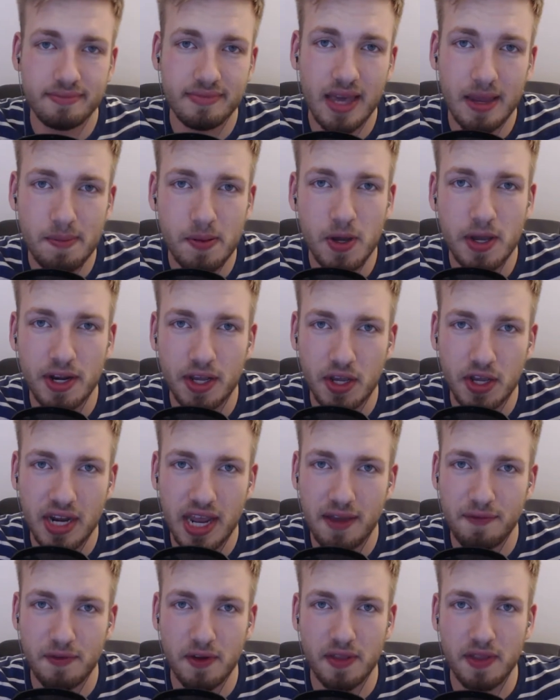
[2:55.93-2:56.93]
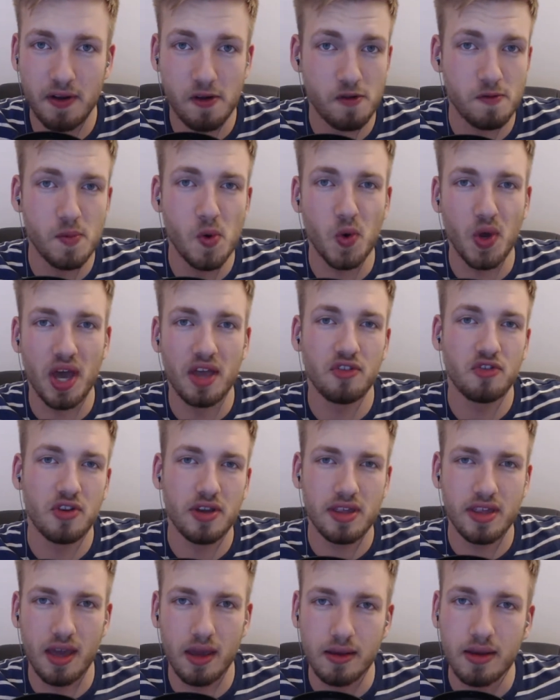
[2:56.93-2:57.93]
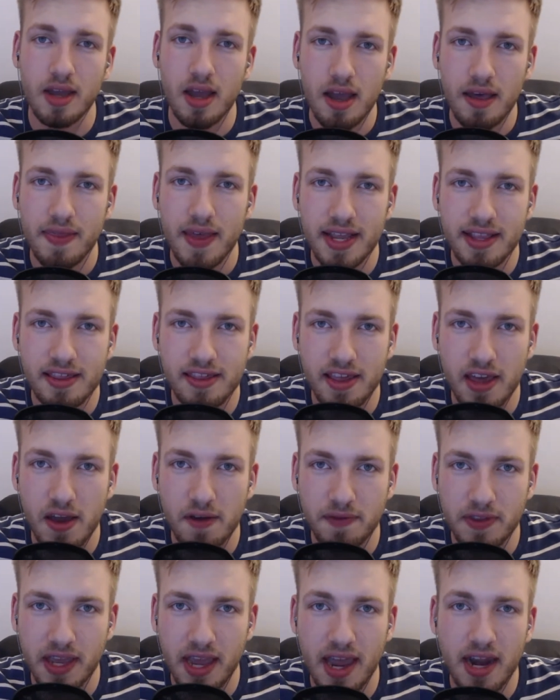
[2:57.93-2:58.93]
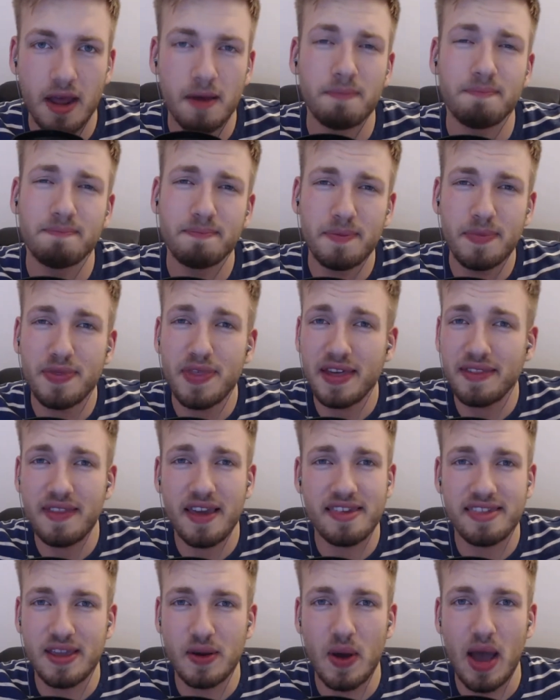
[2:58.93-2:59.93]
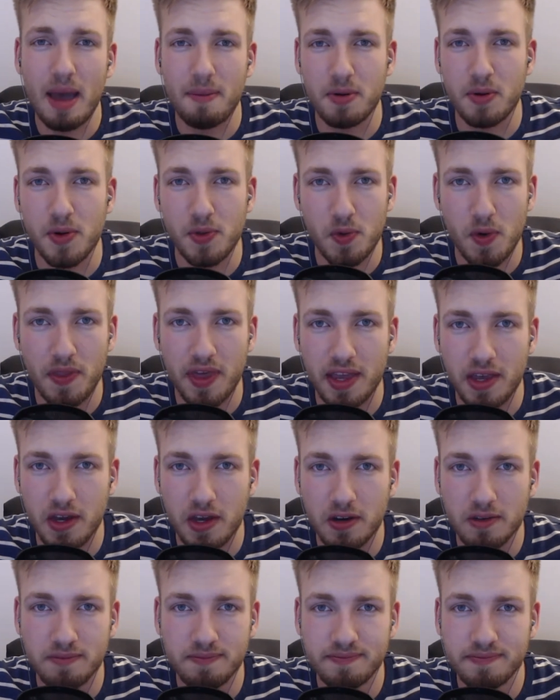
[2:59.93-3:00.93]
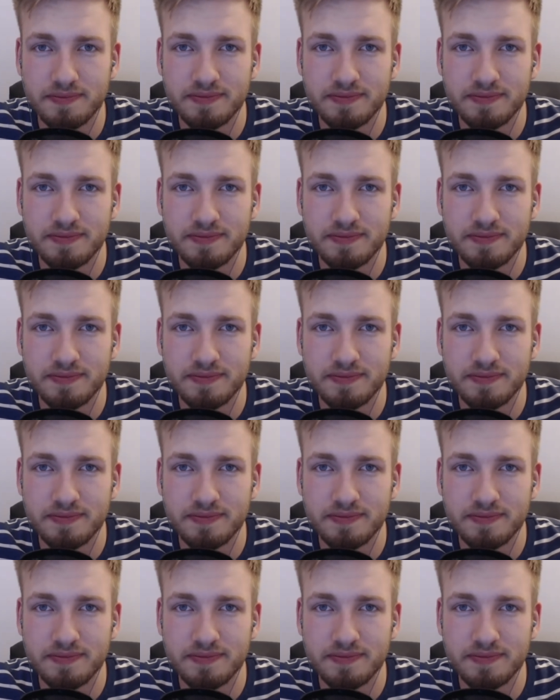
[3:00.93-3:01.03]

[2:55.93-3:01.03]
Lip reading: They put in a good effort. They're a small country, so they deserved it, and I think they're still happy with what they got.